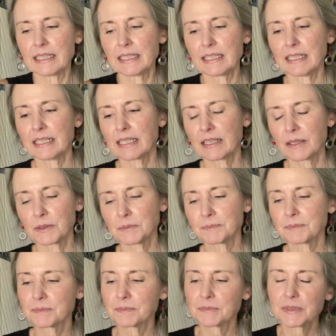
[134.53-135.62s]
you know,
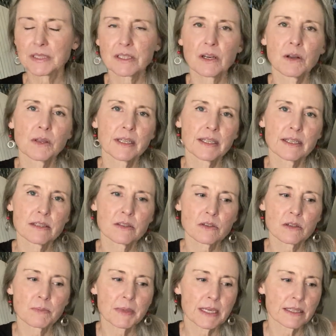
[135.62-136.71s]
stolen
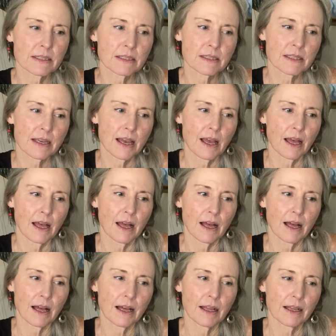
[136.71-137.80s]
instruments,
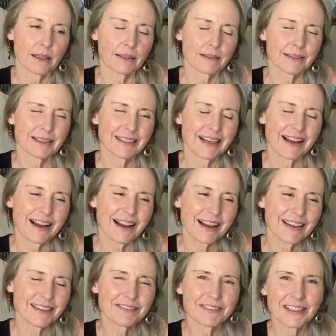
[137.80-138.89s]
it
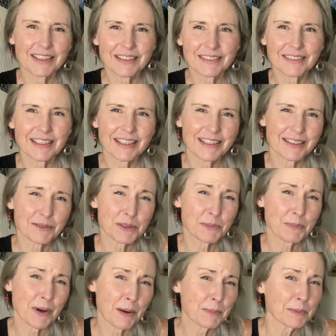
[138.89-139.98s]
kind of felt like it was
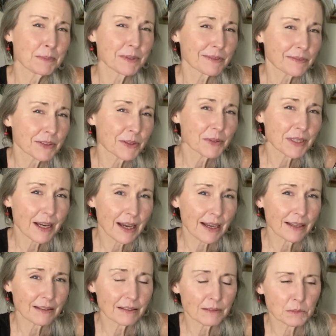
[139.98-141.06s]
probably
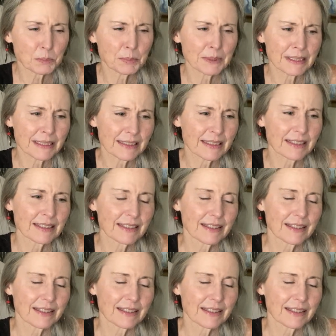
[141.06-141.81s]
futile, but